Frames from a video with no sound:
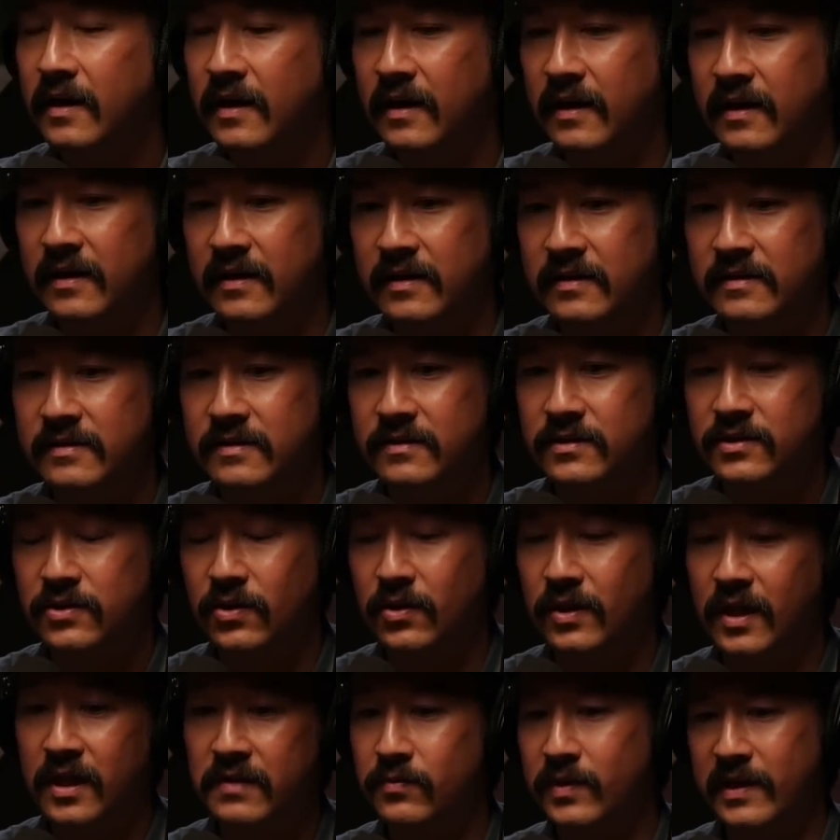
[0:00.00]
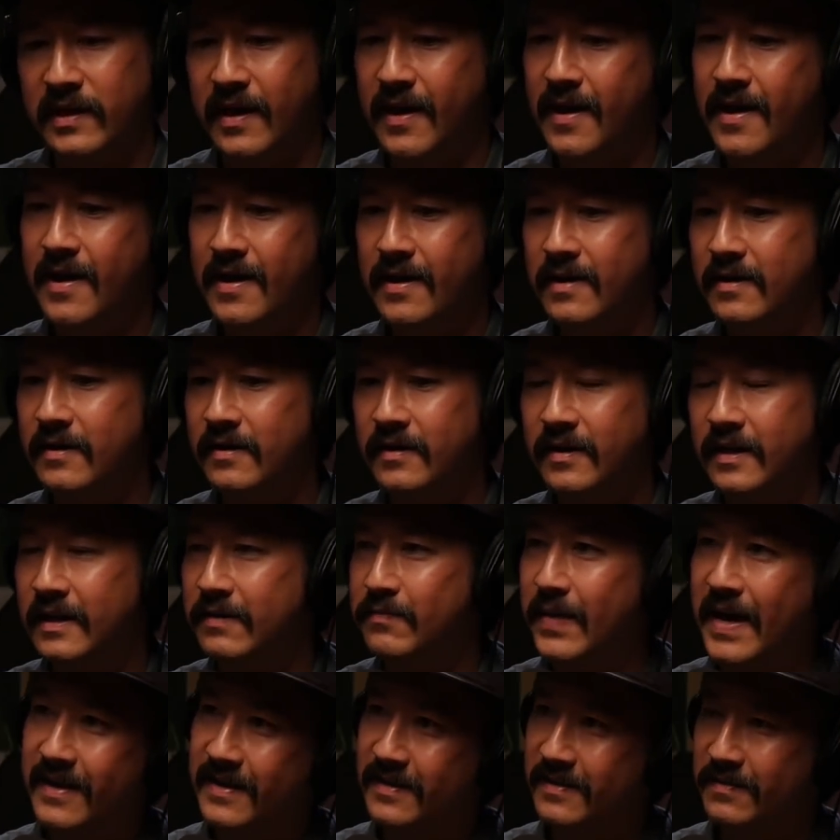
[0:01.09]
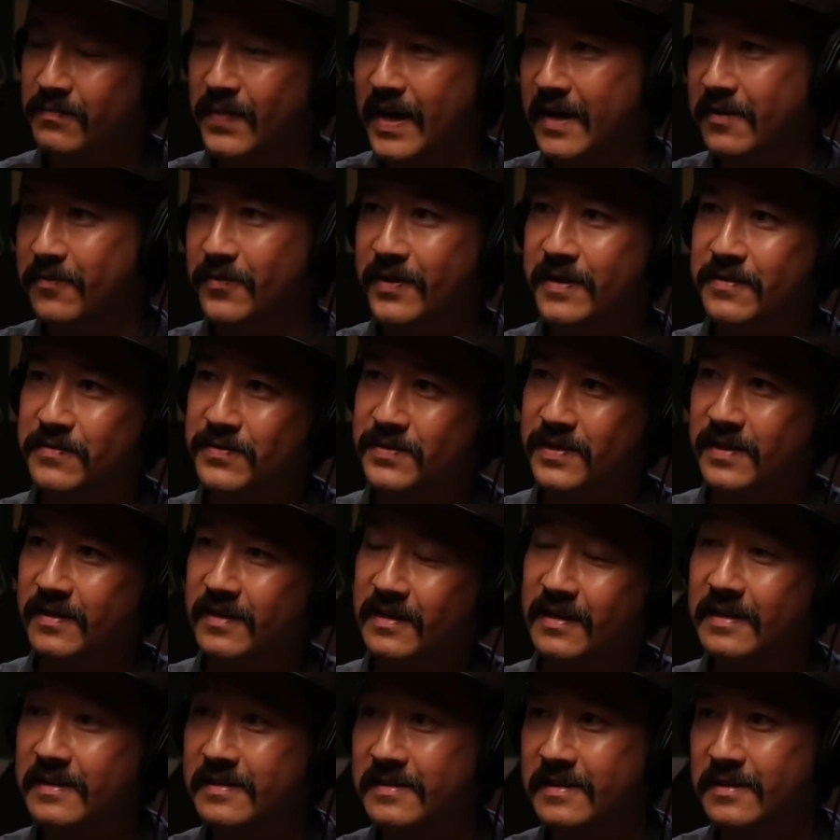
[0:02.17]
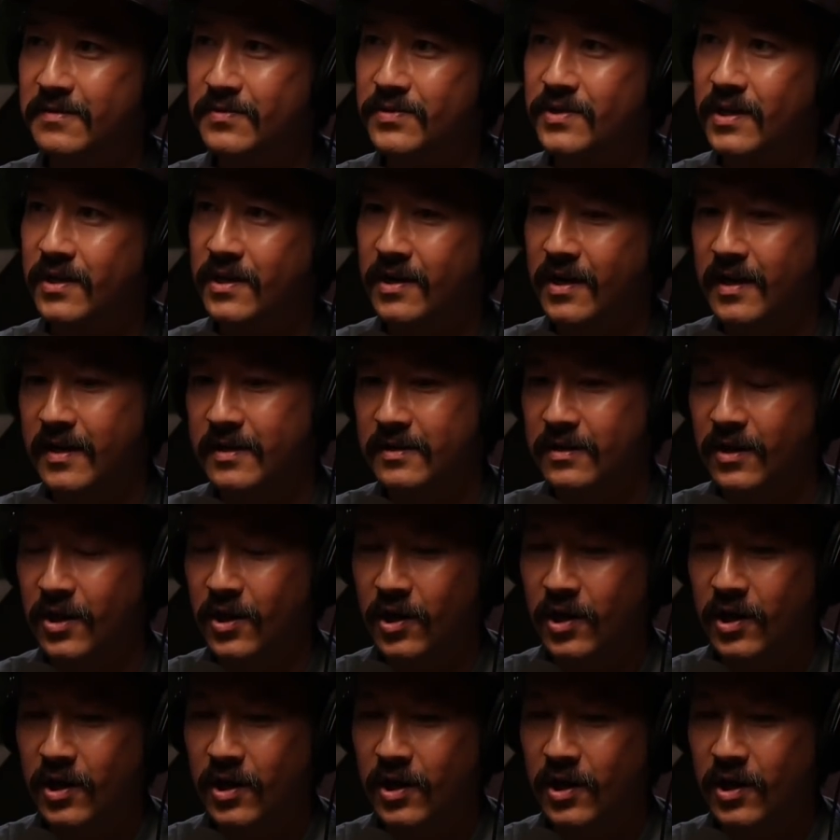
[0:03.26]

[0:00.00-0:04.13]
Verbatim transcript: And so a lot of them were like, yeah. And then back in back when it was like easy, it was like, yeah.